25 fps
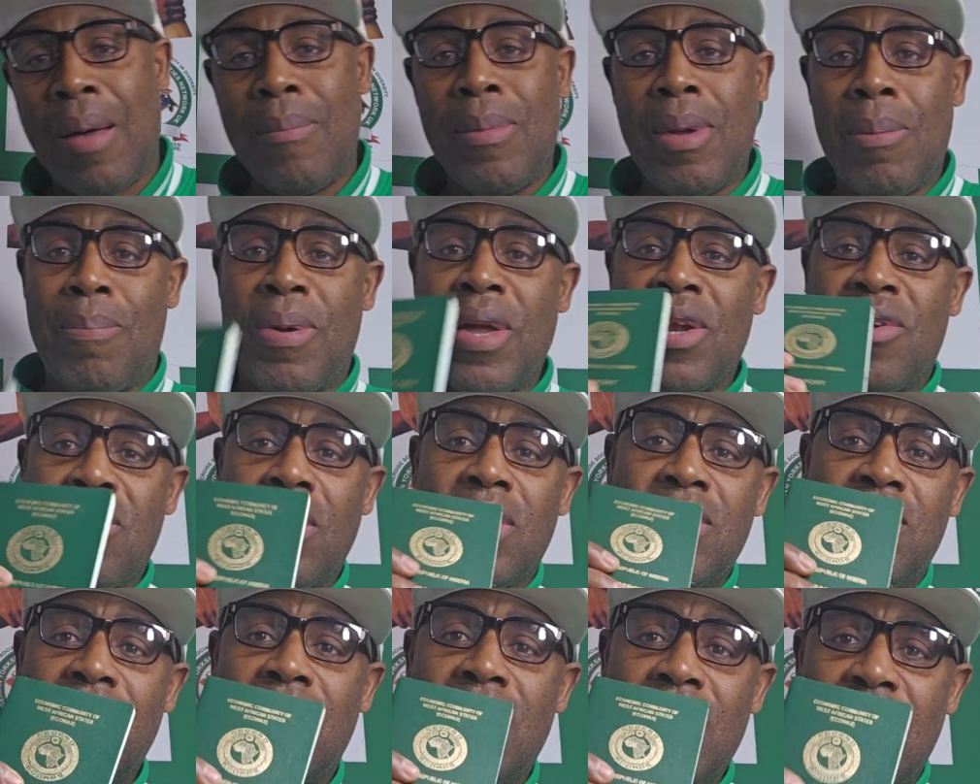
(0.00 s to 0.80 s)
I'm a
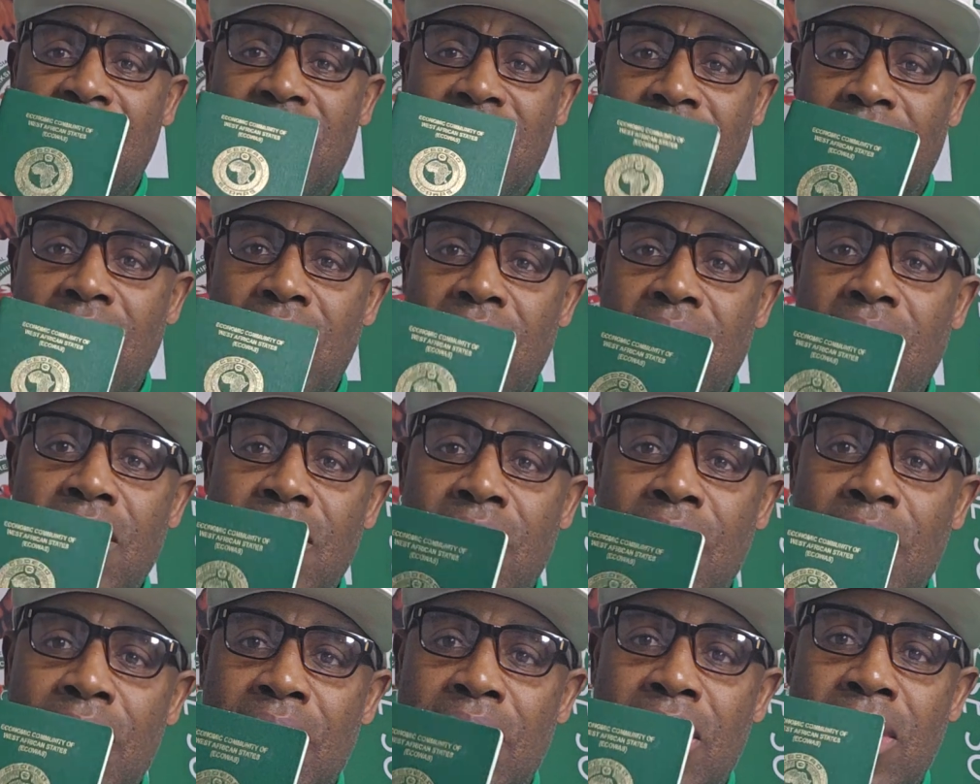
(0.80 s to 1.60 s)
patriotic Nigerian.
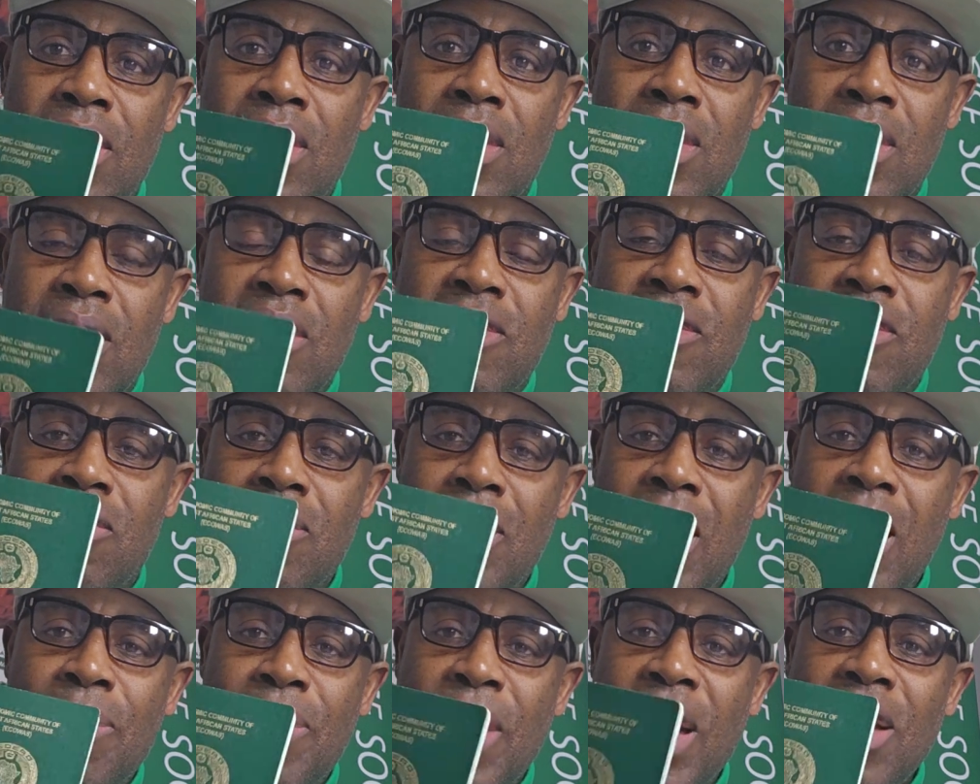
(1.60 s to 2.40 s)
This is
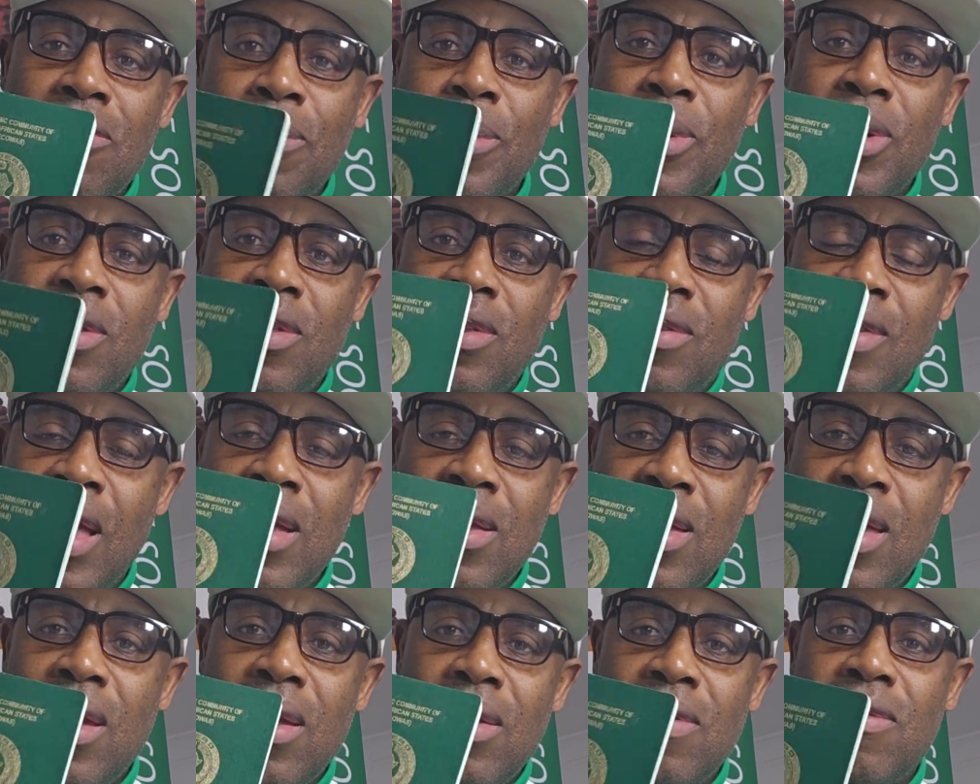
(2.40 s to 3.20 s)
my passport,
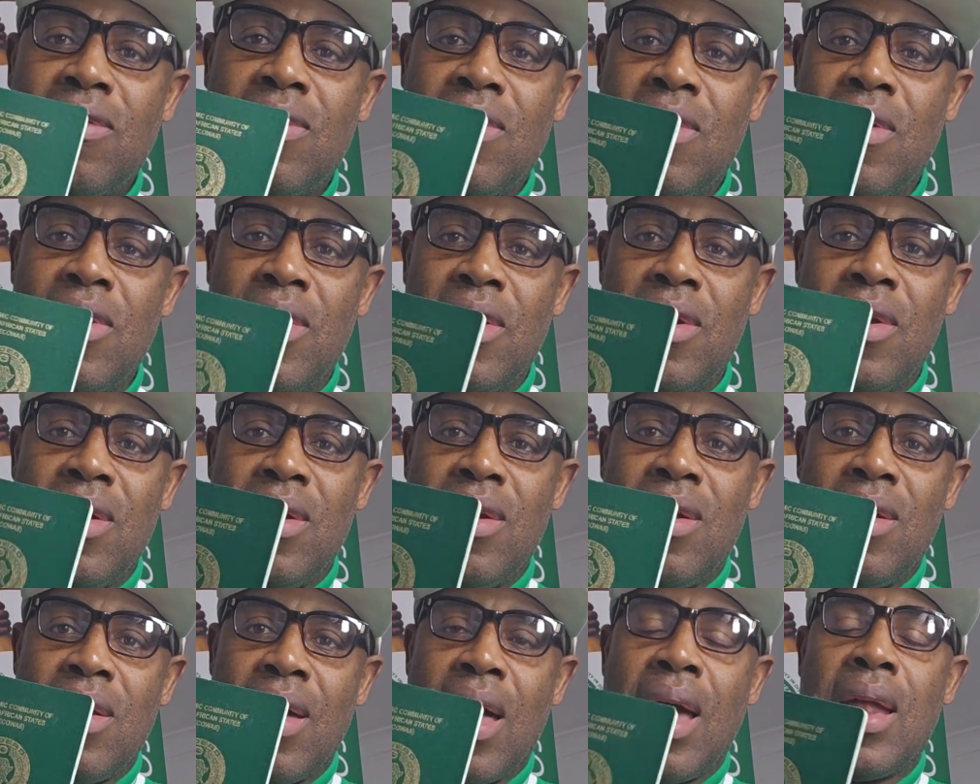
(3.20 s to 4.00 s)
10 years,
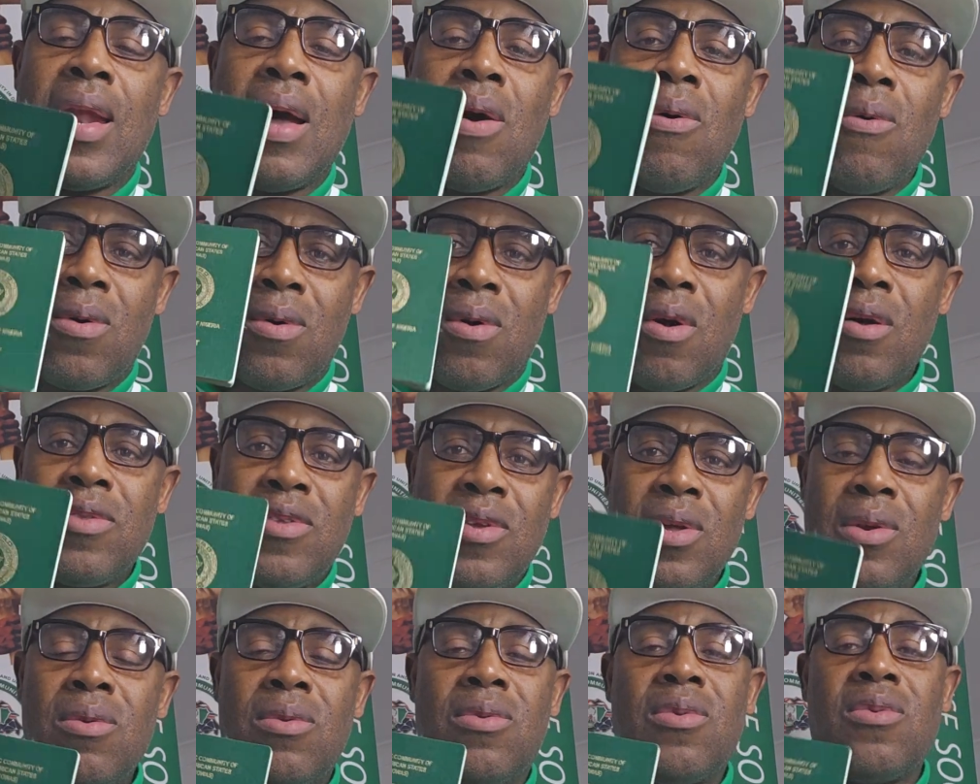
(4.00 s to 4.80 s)
and I will
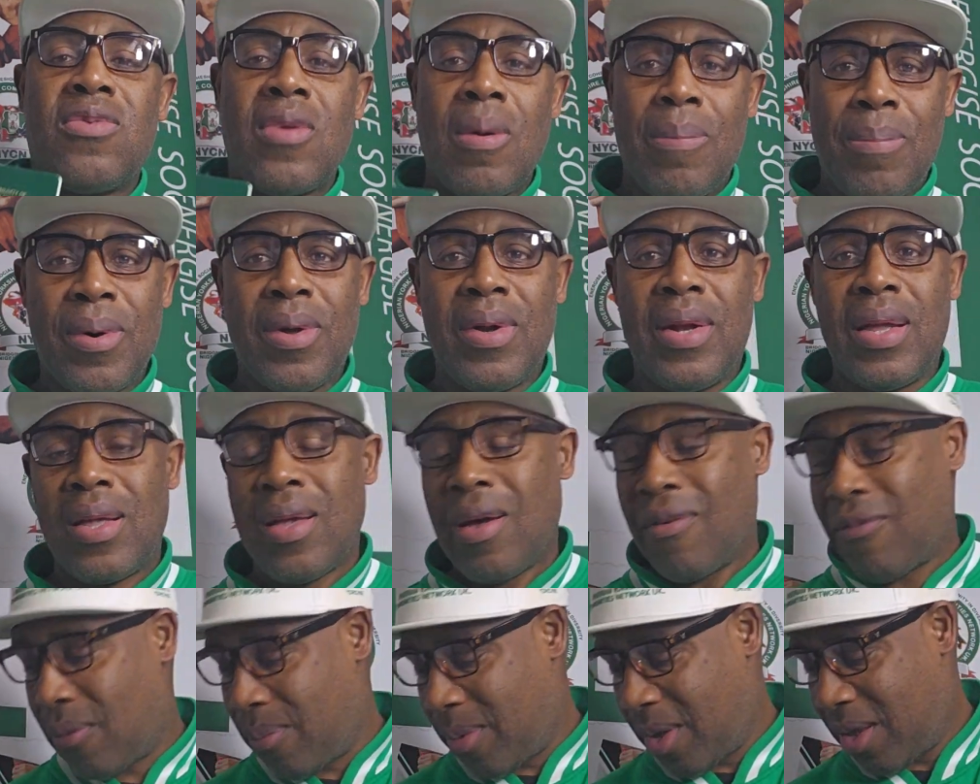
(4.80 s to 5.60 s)
continue to support the
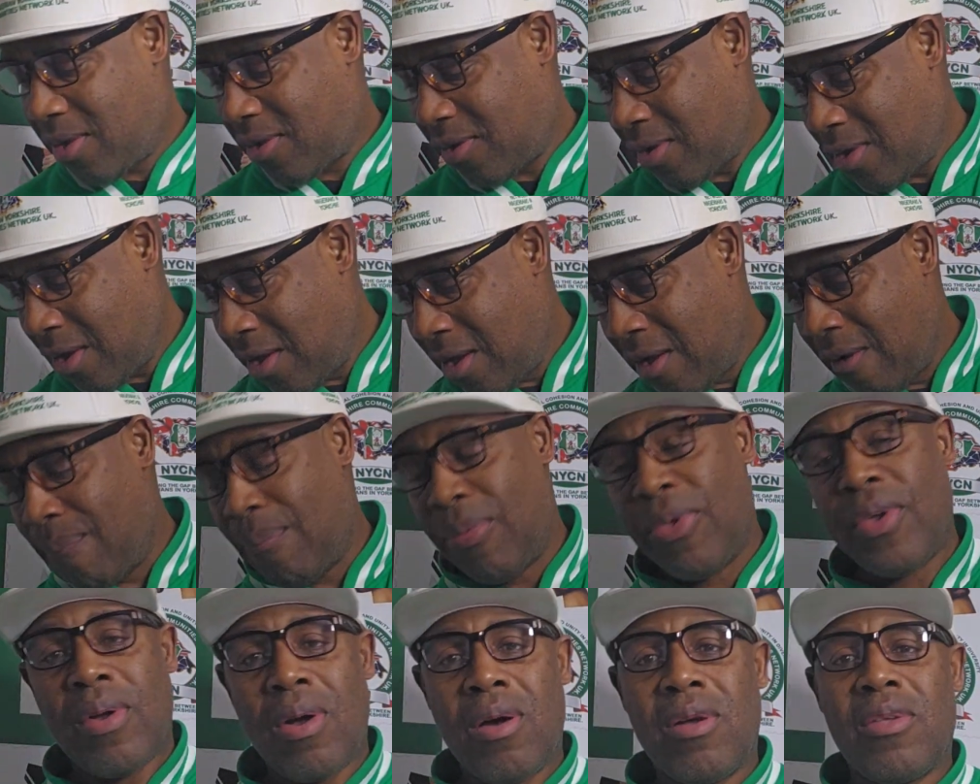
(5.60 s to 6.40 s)
government,
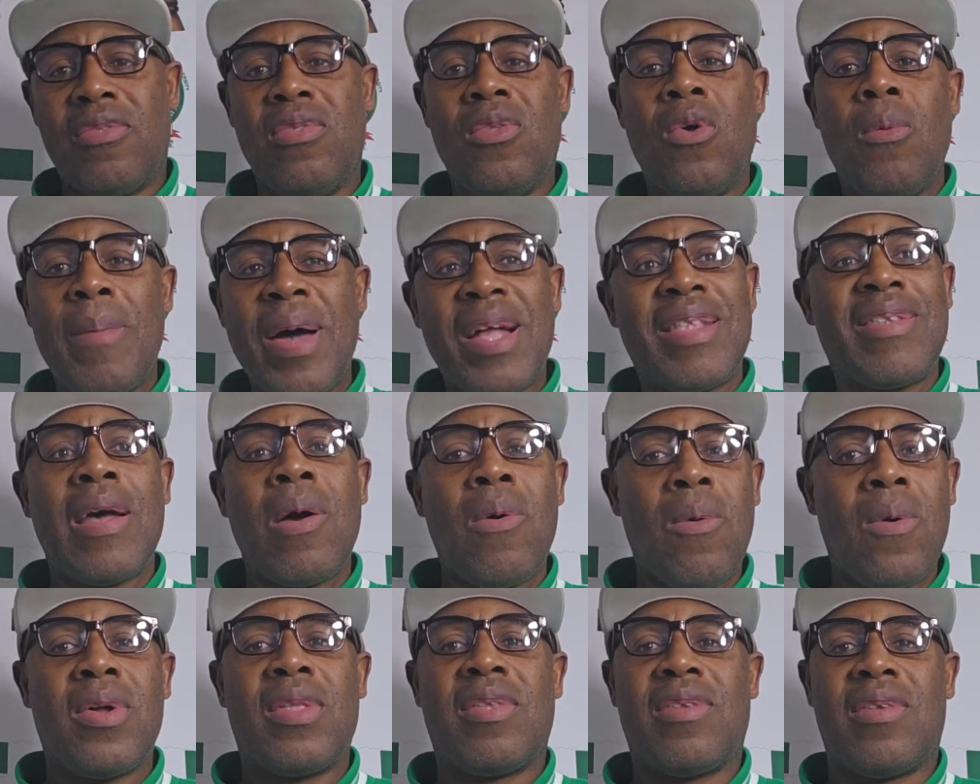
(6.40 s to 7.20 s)
because no
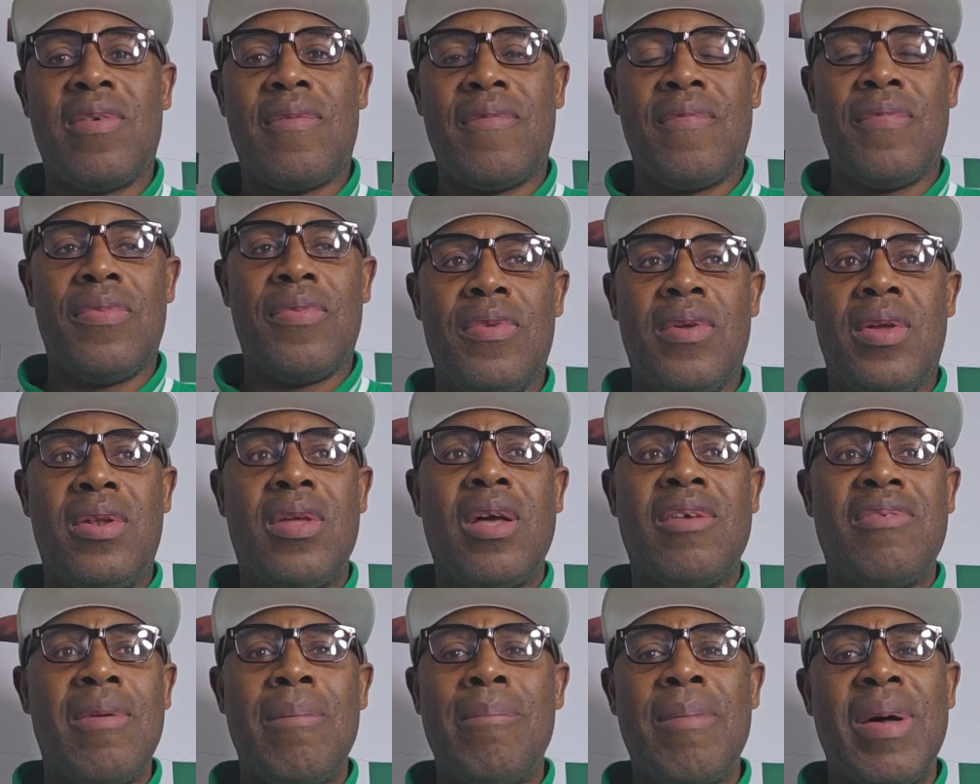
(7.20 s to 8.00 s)
matter what, it
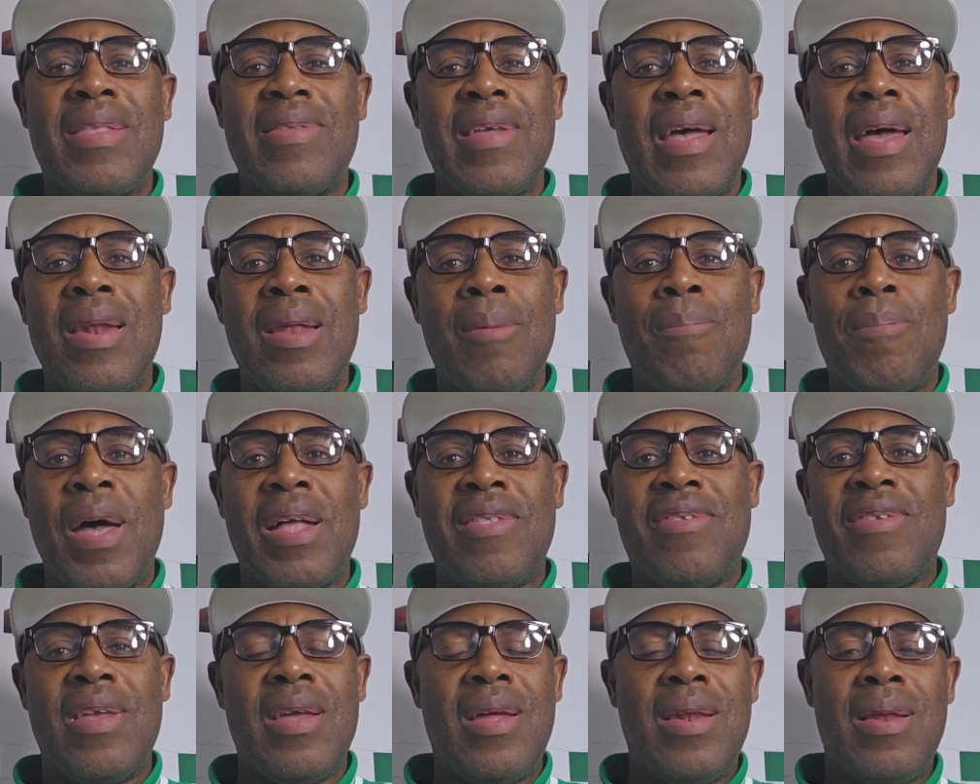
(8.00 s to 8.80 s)
doesn't matter any
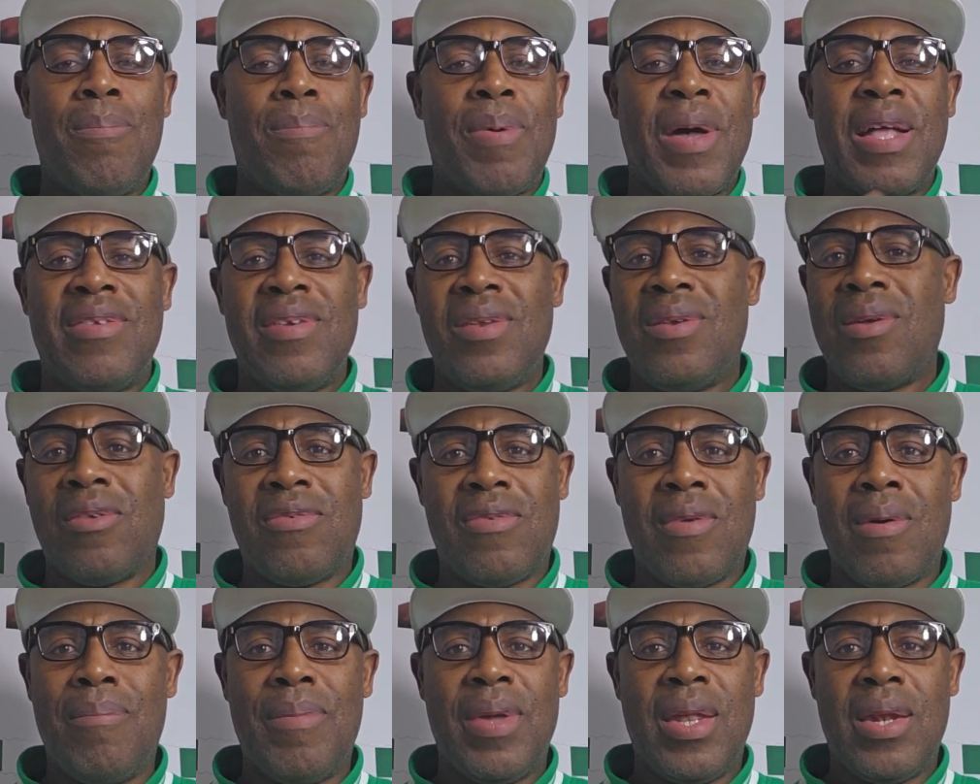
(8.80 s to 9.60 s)
party
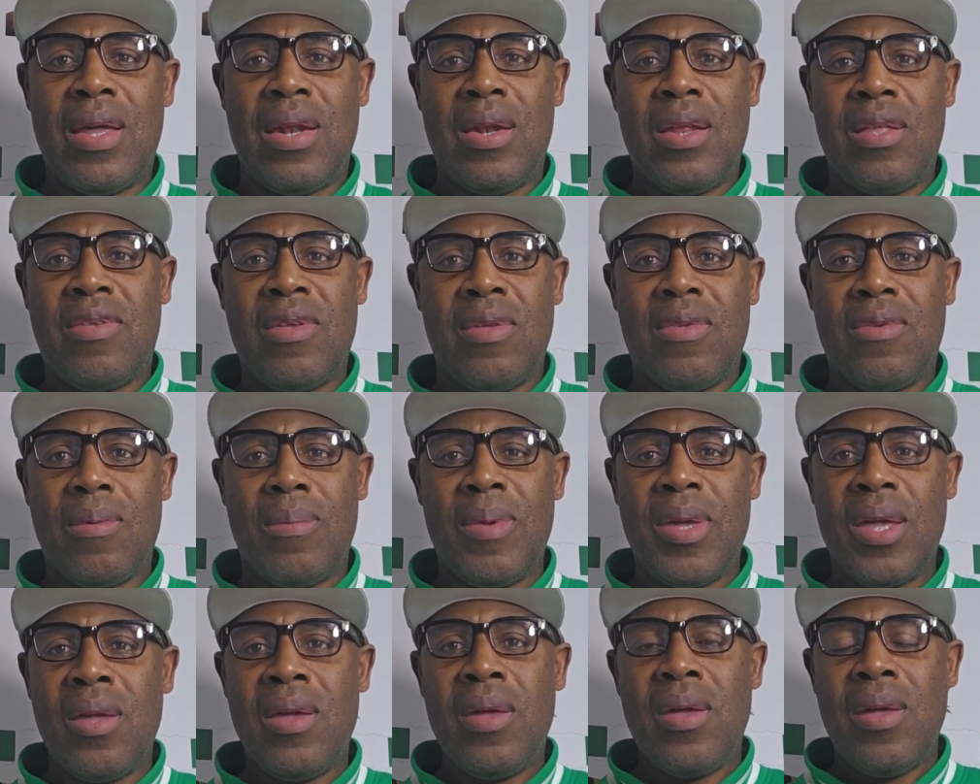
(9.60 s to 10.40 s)
does not mean anything to
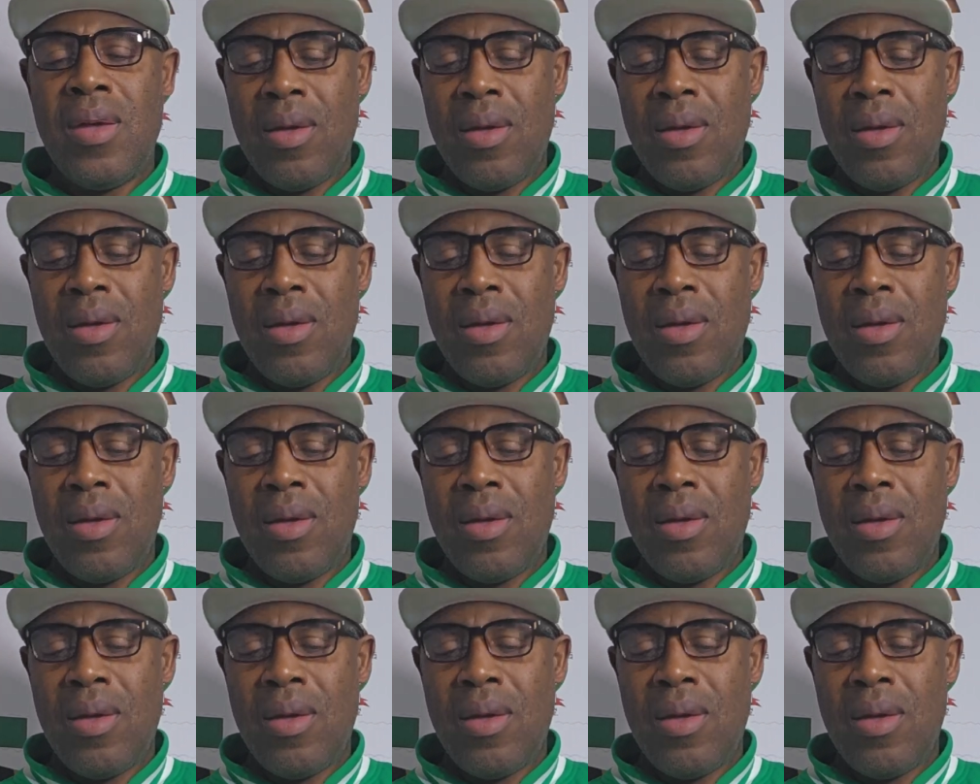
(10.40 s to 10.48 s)
me.